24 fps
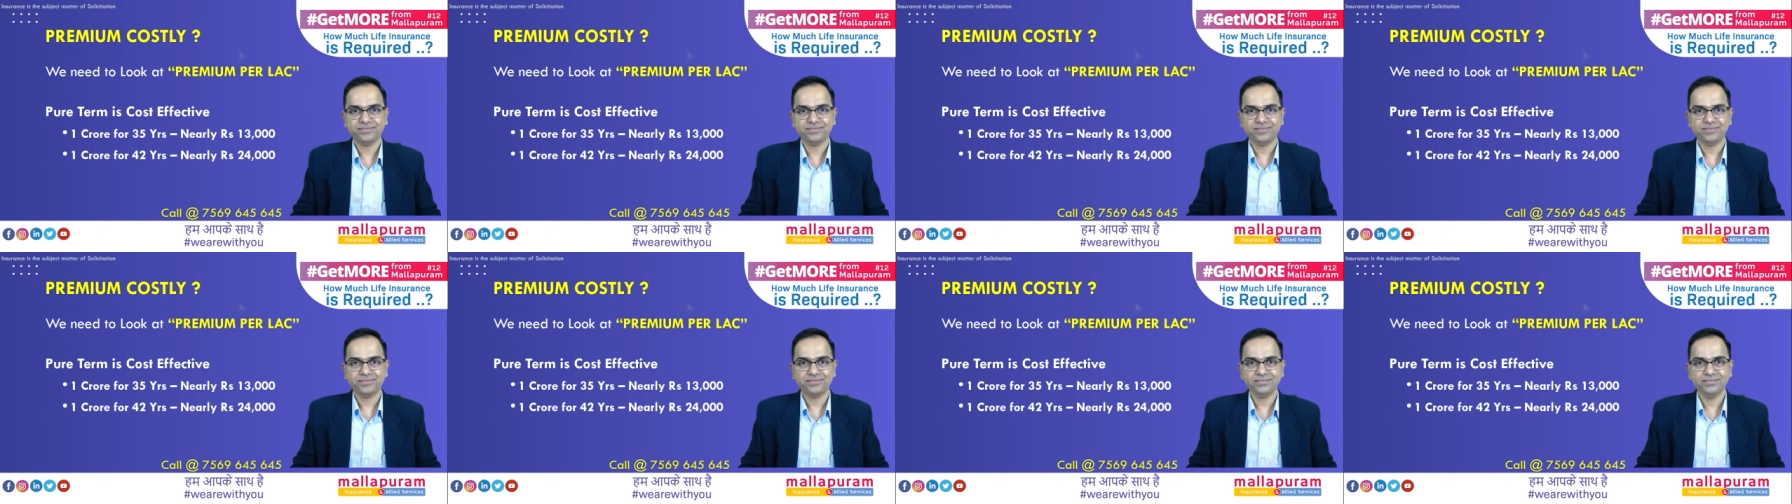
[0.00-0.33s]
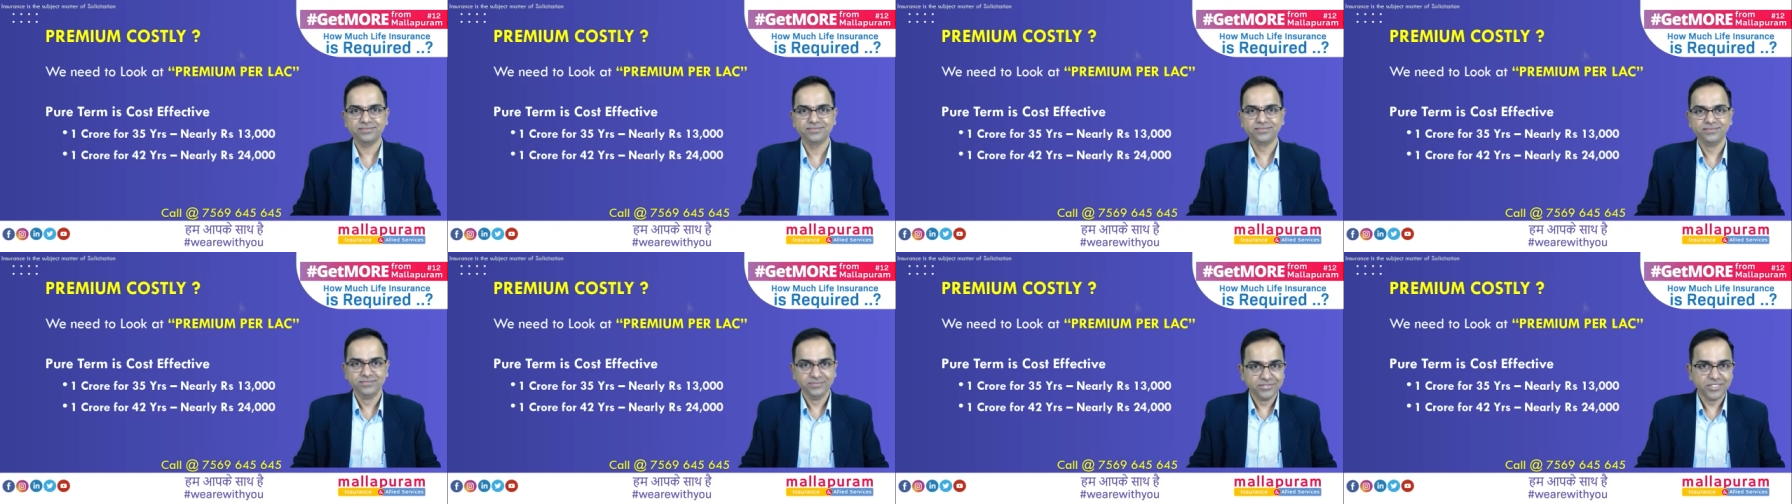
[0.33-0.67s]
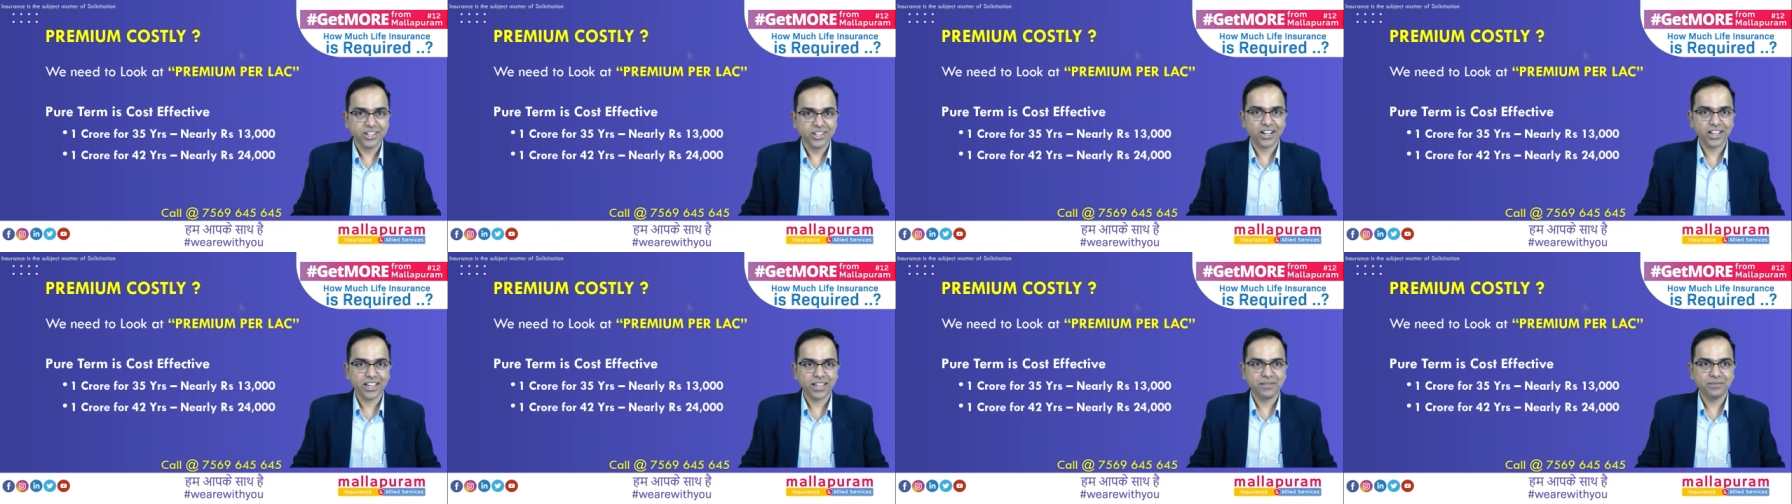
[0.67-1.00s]
Okay,
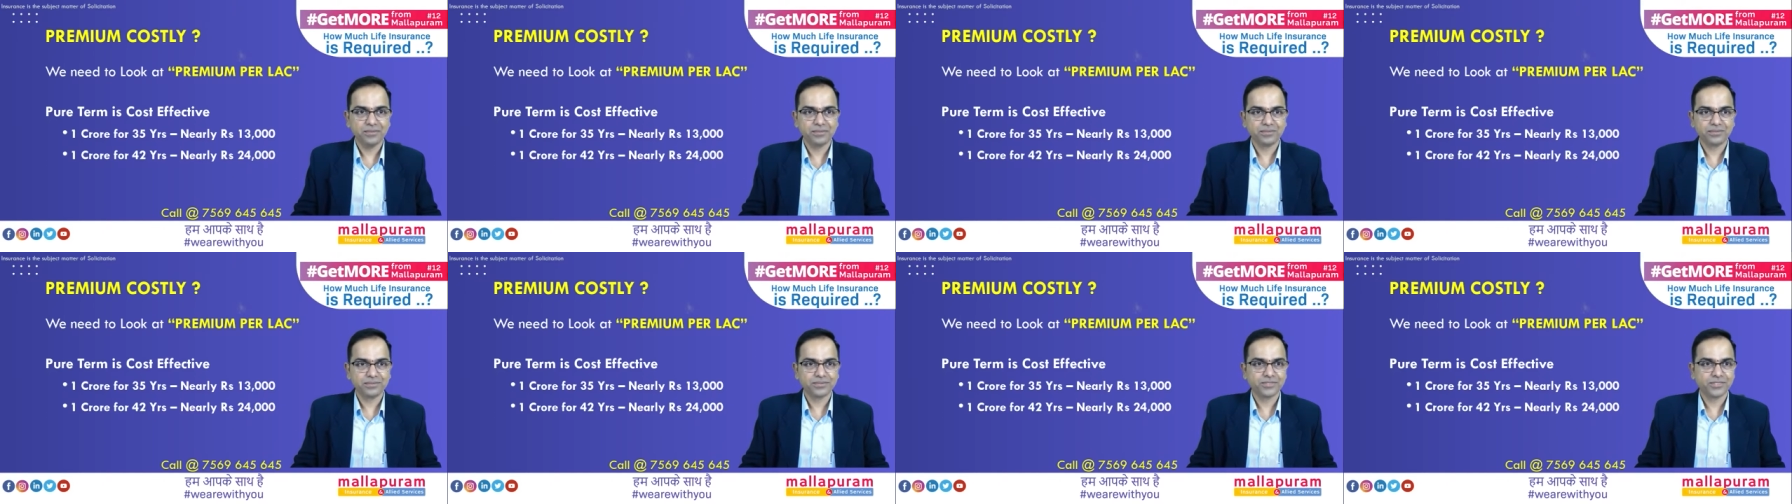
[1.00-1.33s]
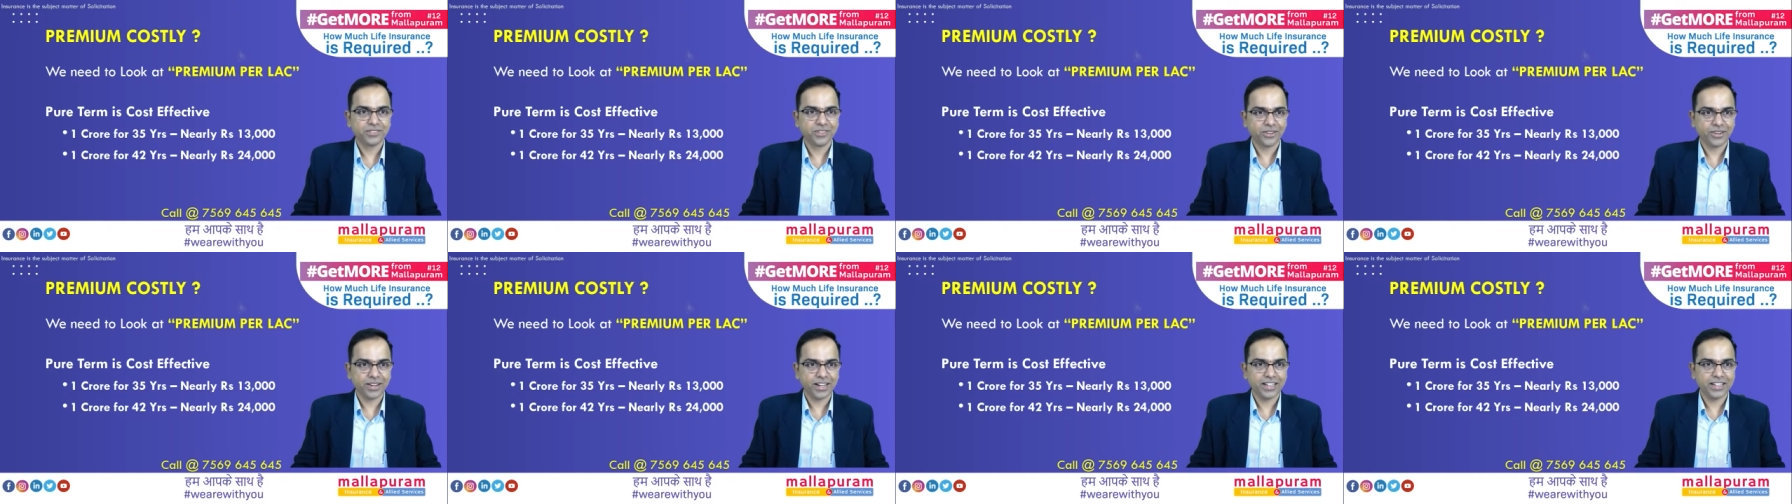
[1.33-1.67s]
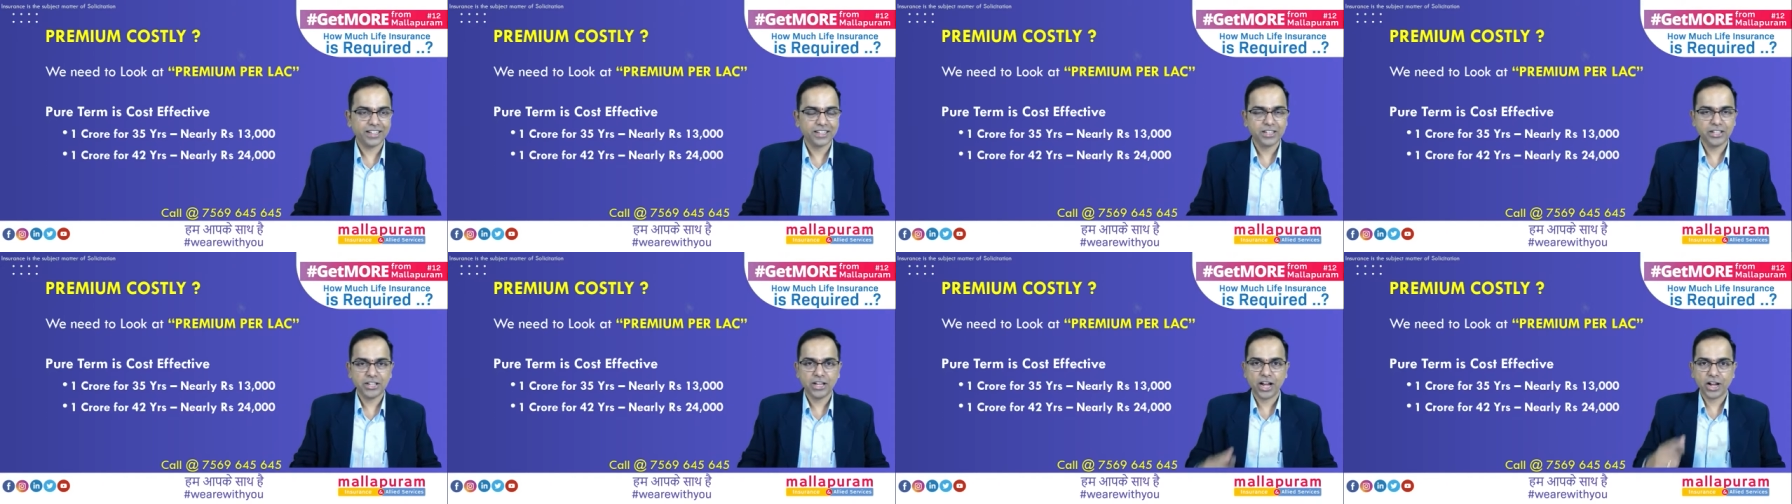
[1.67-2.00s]
right? You
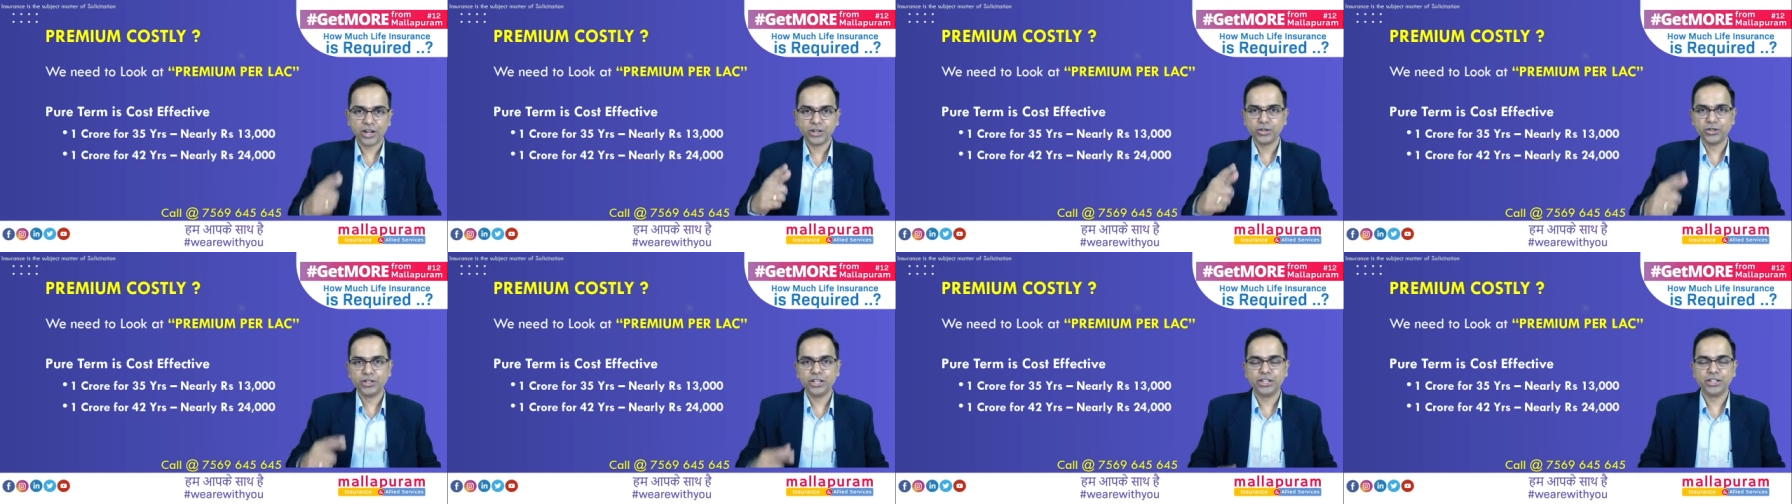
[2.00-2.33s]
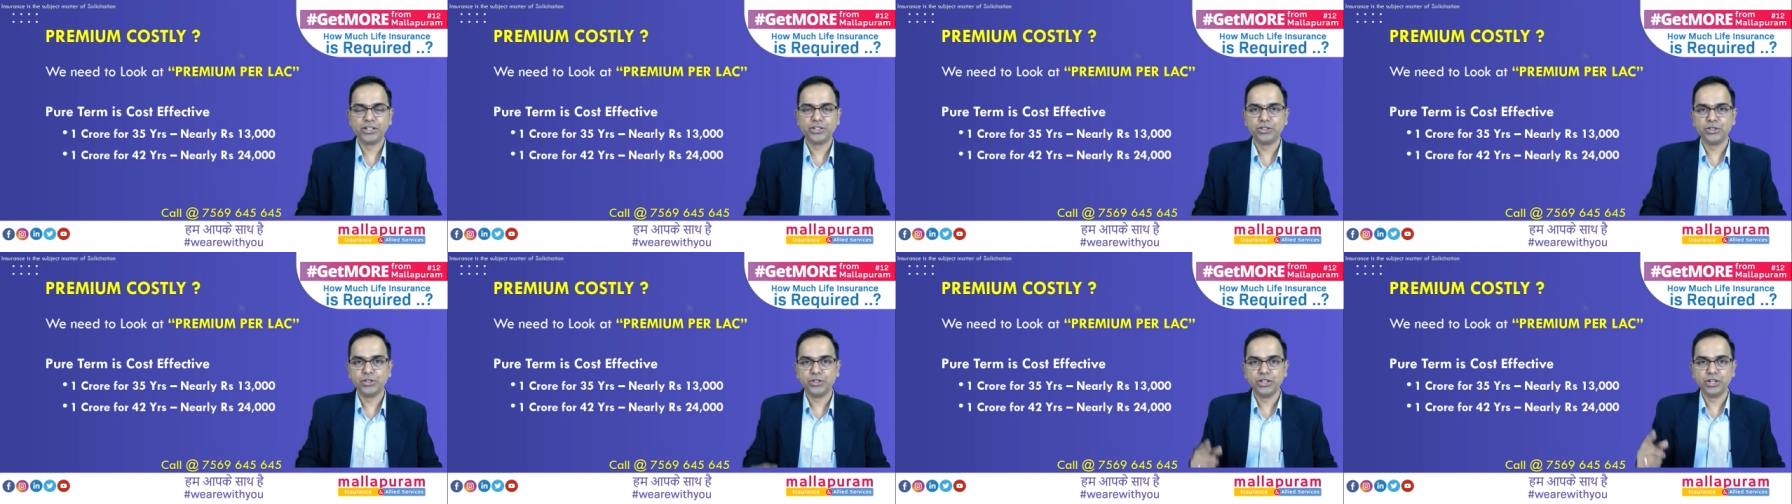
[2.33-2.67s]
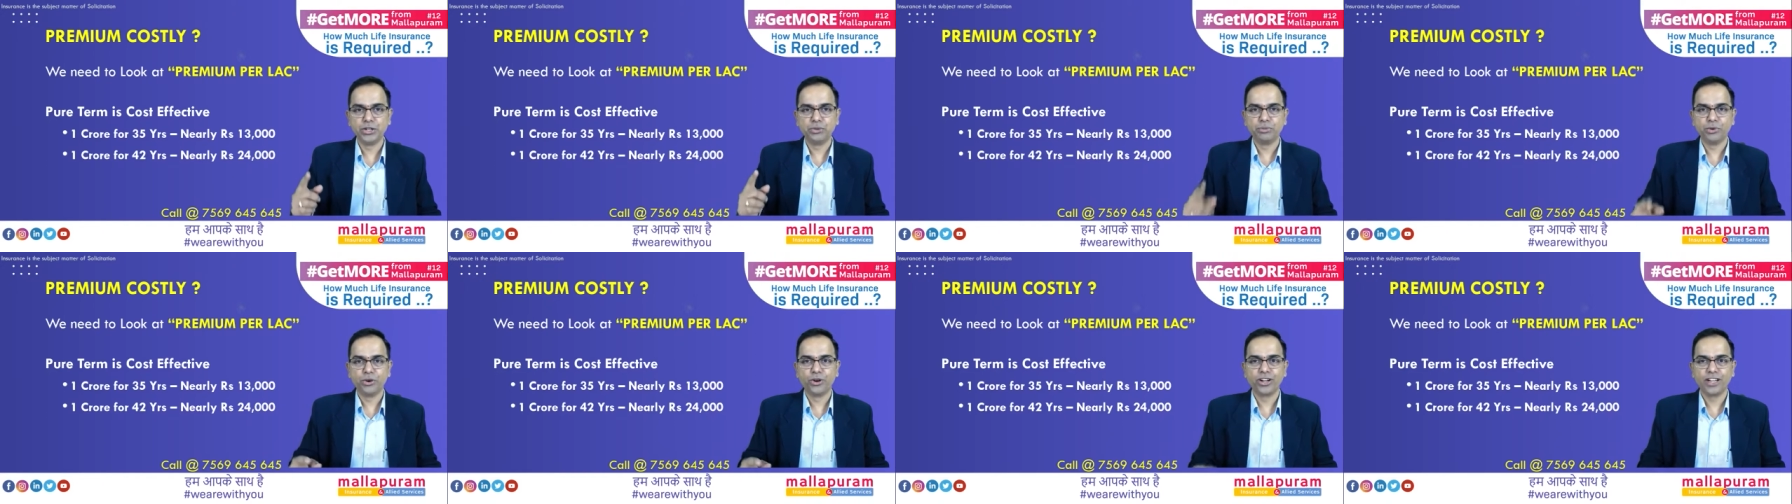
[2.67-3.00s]
need more details.